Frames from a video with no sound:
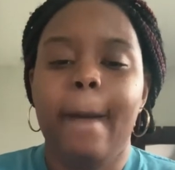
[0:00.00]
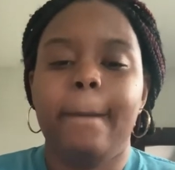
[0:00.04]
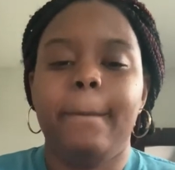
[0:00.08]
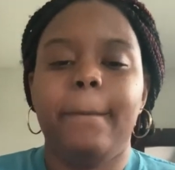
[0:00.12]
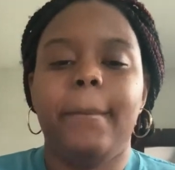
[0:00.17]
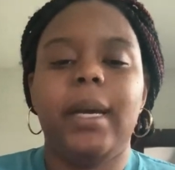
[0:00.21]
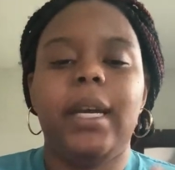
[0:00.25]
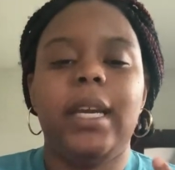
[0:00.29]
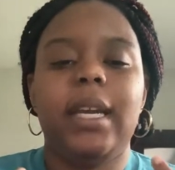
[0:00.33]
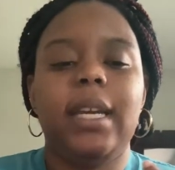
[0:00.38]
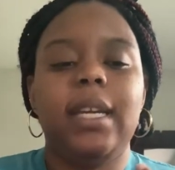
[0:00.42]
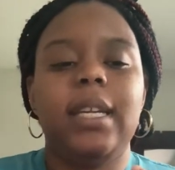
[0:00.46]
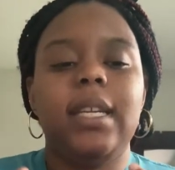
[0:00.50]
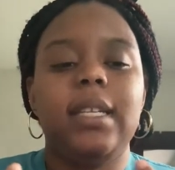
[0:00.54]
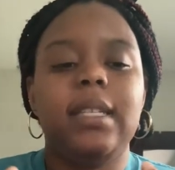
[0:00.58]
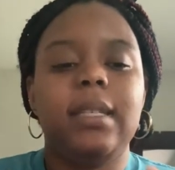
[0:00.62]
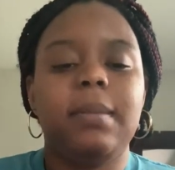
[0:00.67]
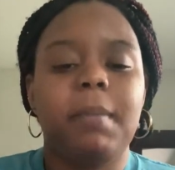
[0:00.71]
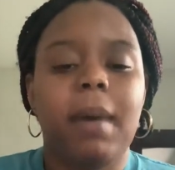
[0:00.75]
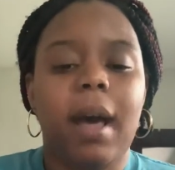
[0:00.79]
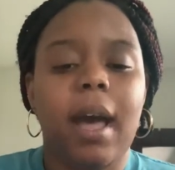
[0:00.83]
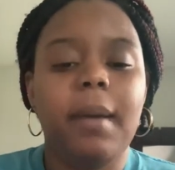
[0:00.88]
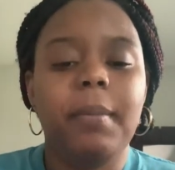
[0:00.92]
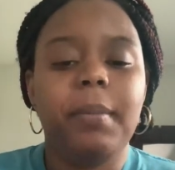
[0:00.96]
But it is
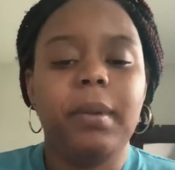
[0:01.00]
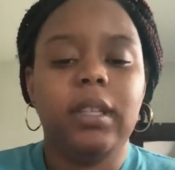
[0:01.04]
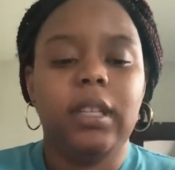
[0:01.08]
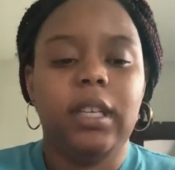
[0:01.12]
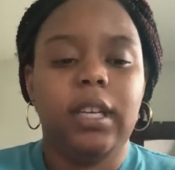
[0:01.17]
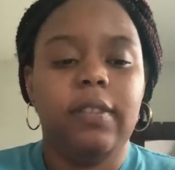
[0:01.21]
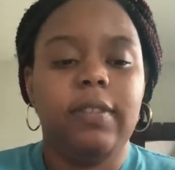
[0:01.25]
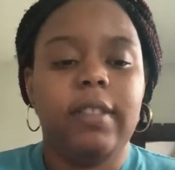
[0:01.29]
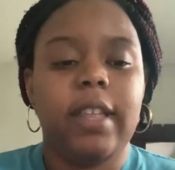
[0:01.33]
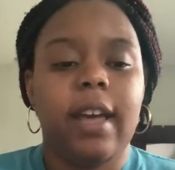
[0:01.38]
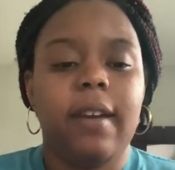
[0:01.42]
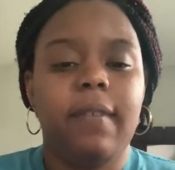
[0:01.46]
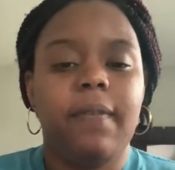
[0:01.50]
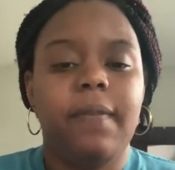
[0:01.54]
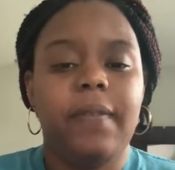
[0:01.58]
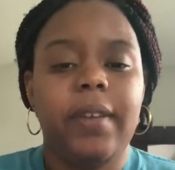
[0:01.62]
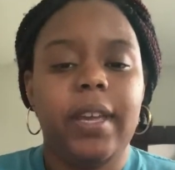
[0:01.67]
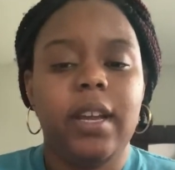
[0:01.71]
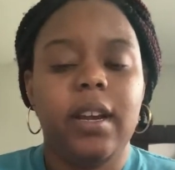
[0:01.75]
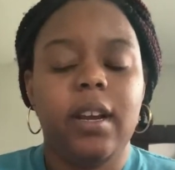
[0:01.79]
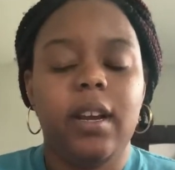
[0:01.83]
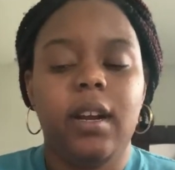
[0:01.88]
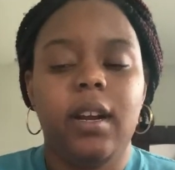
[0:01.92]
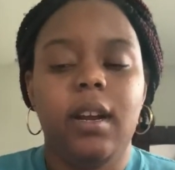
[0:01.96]
my belief that
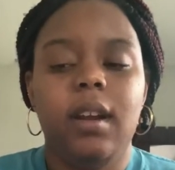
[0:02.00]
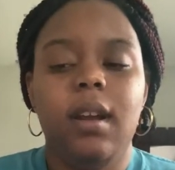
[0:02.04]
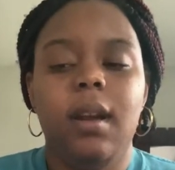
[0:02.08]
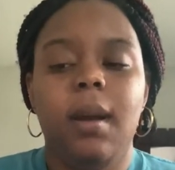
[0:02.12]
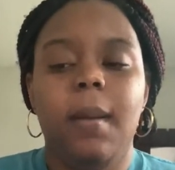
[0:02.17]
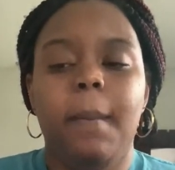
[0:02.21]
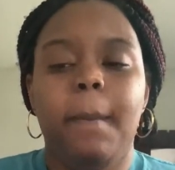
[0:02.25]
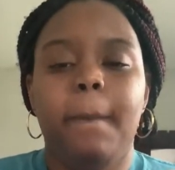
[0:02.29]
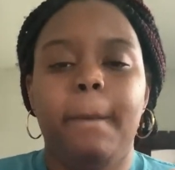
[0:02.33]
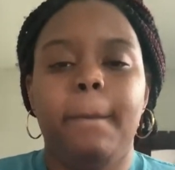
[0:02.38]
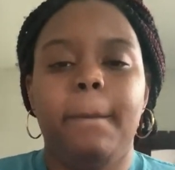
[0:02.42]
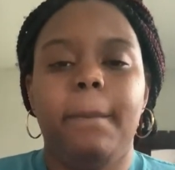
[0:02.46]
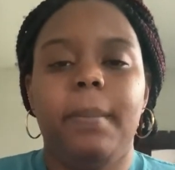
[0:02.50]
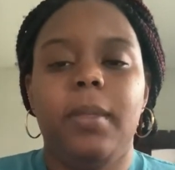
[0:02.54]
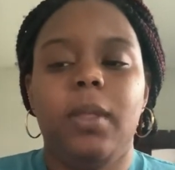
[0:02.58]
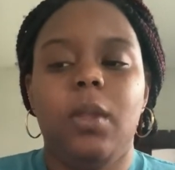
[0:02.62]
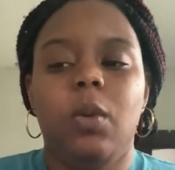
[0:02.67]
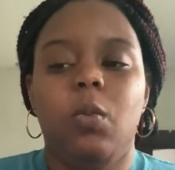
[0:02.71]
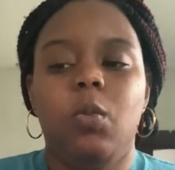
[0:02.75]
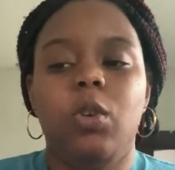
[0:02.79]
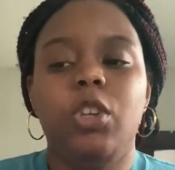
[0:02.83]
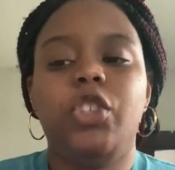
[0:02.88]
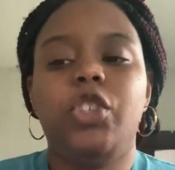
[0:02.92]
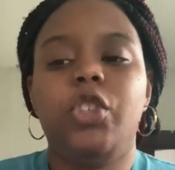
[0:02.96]
fear,
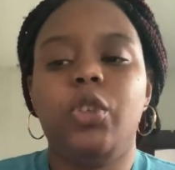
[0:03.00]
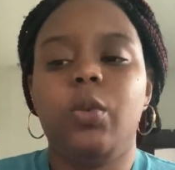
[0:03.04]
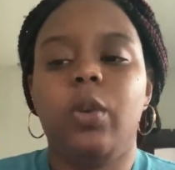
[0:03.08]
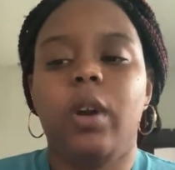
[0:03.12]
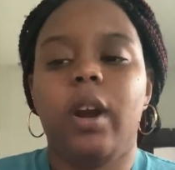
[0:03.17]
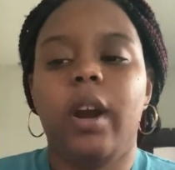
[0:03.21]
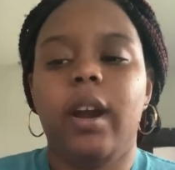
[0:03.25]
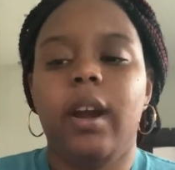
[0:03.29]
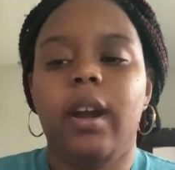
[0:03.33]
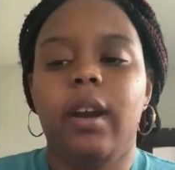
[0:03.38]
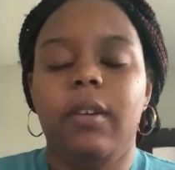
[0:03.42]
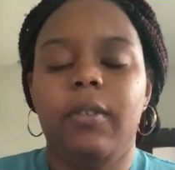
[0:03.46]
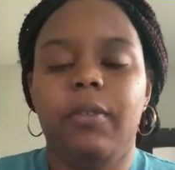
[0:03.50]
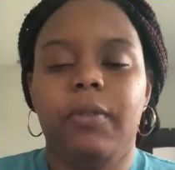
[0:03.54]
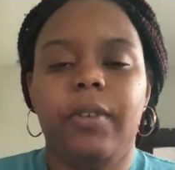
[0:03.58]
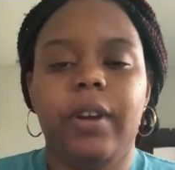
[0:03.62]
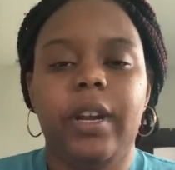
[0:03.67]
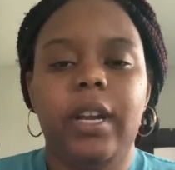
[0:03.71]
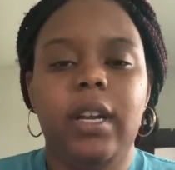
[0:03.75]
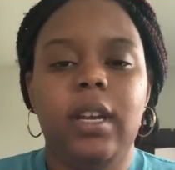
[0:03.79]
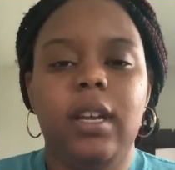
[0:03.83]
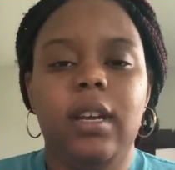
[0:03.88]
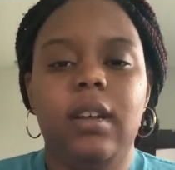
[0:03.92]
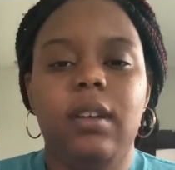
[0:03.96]
what you are
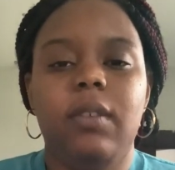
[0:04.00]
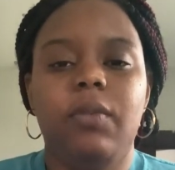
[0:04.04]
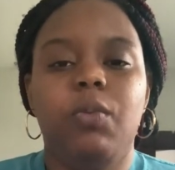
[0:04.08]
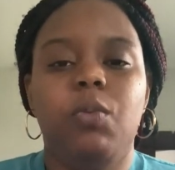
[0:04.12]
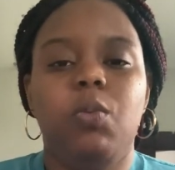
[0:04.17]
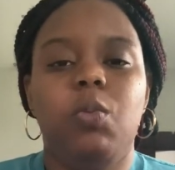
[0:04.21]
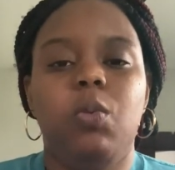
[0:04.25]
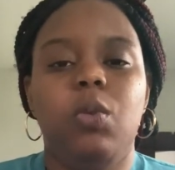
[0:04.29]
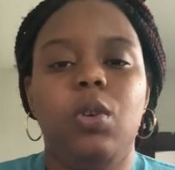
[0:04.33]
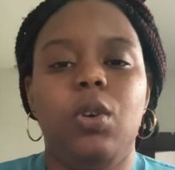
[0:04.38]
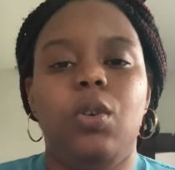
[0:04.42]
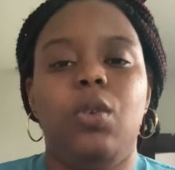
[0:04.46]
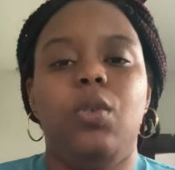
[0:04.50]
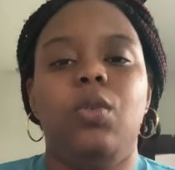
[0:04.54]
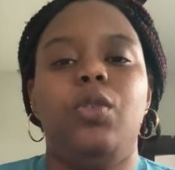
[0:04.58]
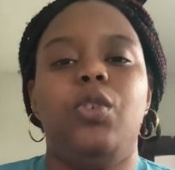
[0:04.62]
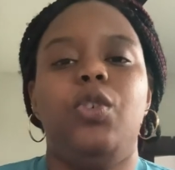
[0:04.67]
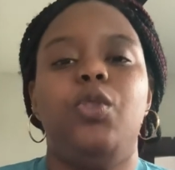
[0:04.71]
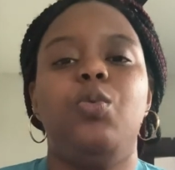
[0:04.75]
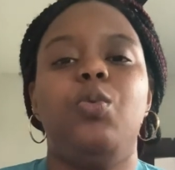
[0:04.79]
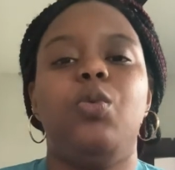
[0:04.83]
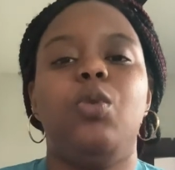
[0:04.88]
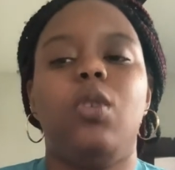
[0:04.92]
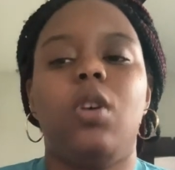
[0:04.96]
afraid of,
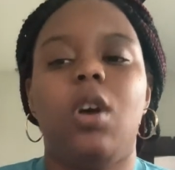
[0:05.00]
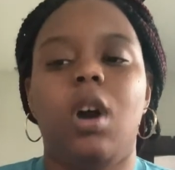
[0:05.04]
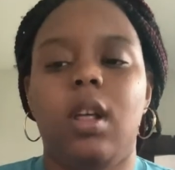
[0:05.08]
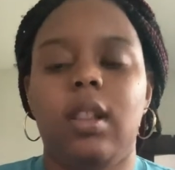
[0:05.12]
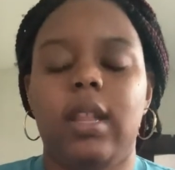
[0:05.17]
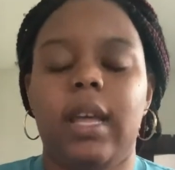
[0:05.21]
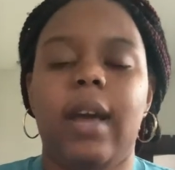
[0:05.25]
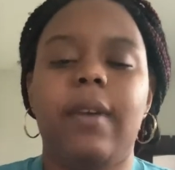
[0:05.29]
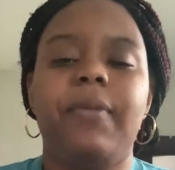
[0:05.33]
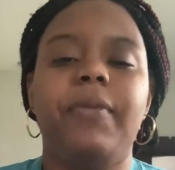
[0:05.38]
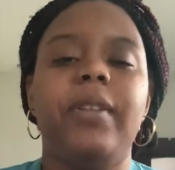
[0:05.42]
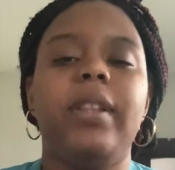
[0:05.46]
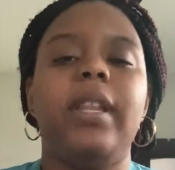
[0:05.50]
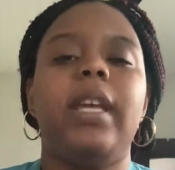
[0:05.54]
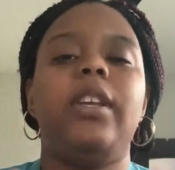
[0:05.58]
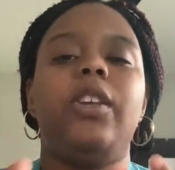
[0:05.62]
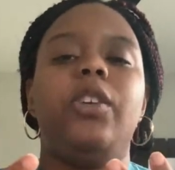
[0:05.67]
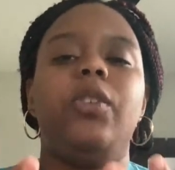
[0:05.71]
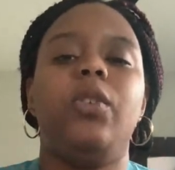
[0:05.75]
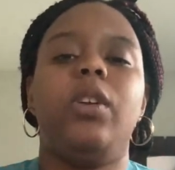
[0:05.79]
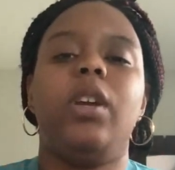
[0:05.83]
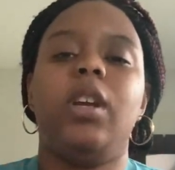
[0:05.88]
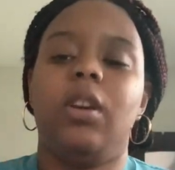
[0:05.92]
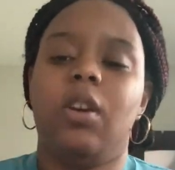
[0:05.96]
you will call it. I feel like
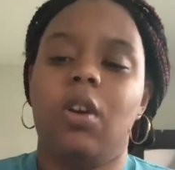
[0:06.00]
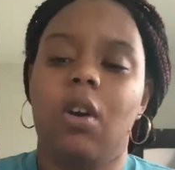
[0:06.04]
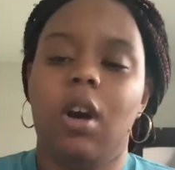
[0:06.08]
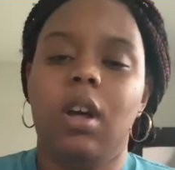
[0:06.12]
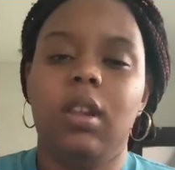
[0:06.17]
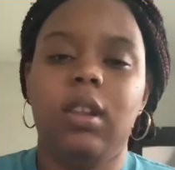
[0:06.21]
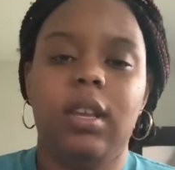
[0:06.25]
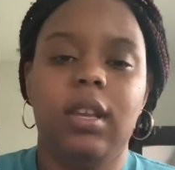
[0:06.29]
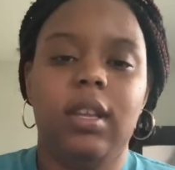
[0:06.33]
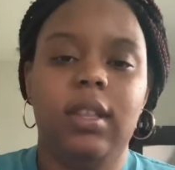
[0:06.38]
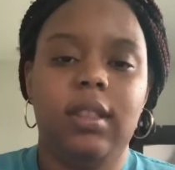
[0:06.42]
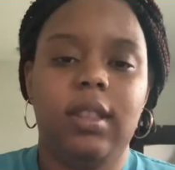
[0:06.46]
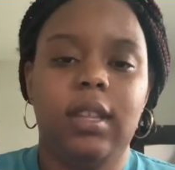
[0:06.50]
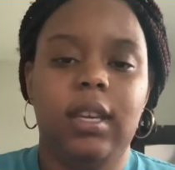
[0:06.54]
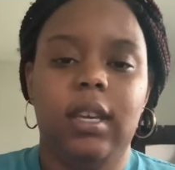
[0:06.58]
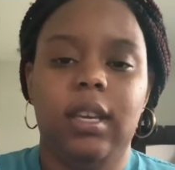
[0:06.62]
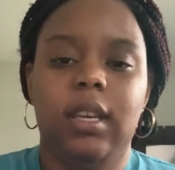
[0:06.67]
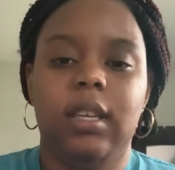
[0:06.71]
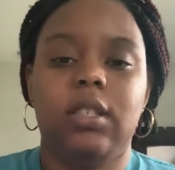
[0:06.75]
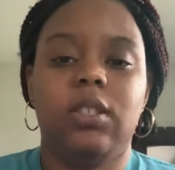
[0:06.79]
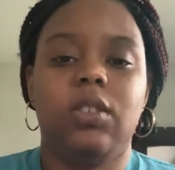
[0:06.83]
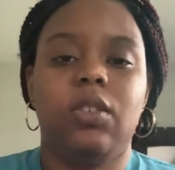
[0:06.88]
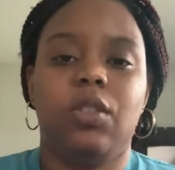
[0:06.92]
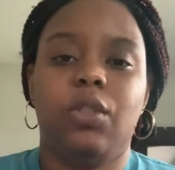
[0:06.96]
you can call in
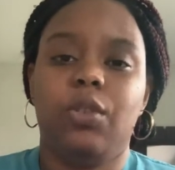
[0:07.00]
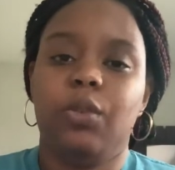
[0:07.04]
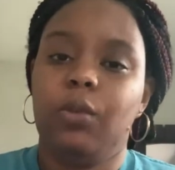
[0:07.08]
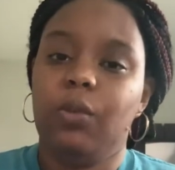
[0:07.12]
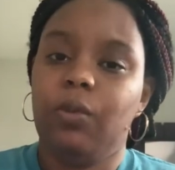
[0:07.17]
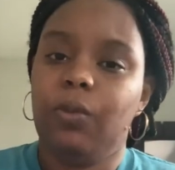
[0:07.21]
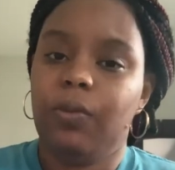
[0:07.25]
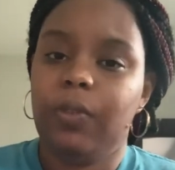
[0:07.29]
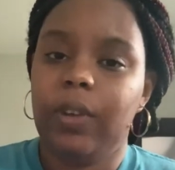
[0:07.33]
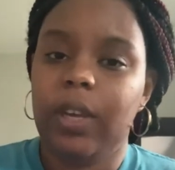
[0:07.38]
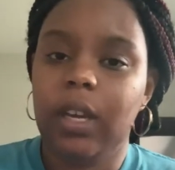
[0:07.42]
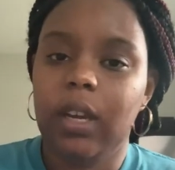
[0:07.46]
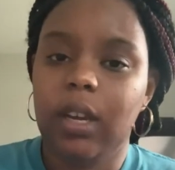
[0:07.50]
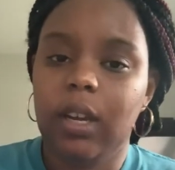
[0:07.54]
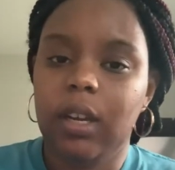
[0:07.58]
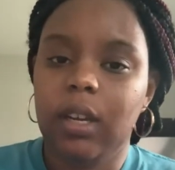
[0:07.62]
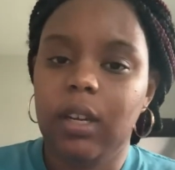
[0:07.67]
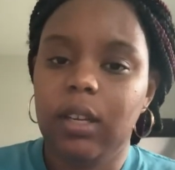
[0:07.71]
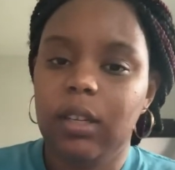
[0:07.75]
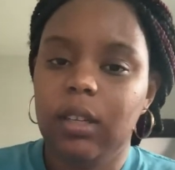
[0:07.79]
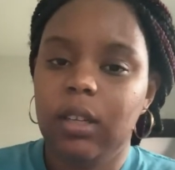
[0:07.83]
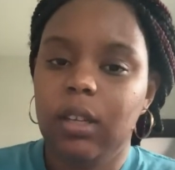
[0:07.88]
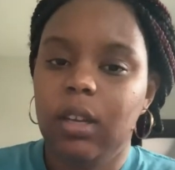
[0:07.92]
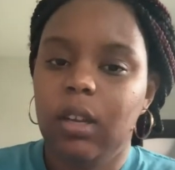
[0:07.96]
things through
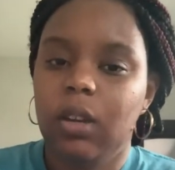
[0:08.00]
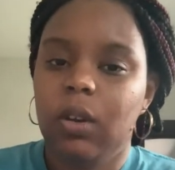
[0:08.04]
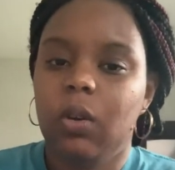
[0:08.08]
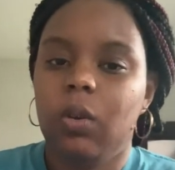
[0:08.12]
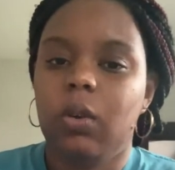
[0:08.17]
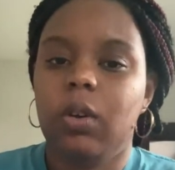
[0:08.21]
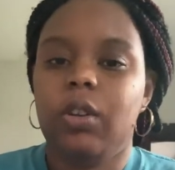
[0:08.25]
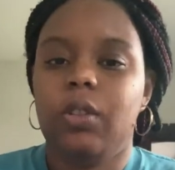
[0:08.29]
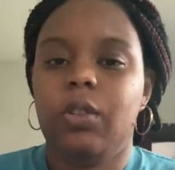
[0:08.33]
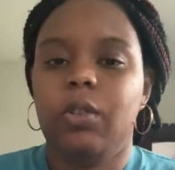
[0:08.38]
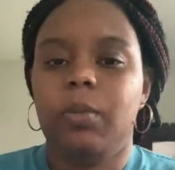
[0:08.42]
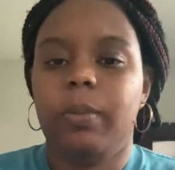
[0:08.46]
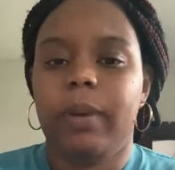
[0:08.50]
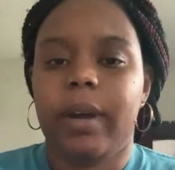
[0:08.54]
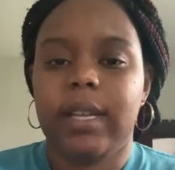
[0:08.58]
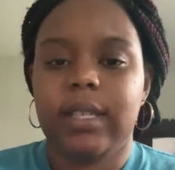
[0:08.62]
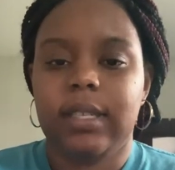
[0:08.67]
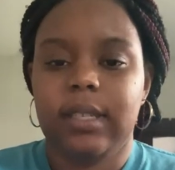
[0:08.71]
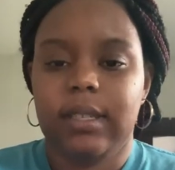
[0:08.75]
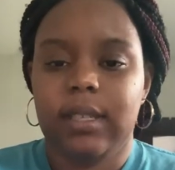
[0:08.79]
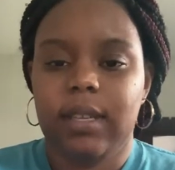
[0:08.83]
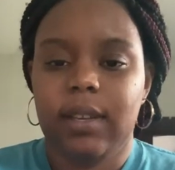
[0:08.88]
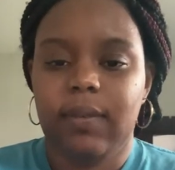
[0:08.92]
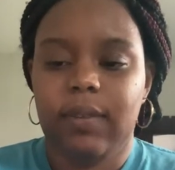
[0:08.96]
fear or through
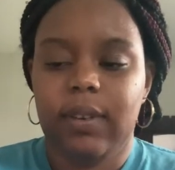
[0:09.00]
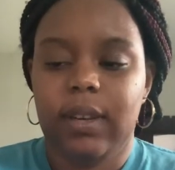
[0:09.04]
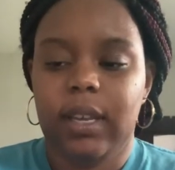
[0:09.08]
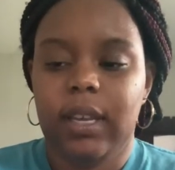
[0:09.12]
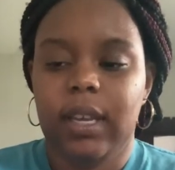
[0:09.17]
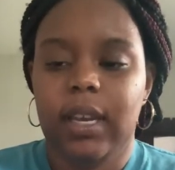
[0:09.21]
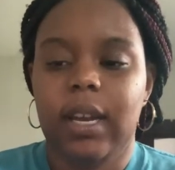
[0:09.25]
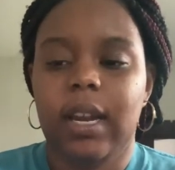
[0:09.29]
positivity.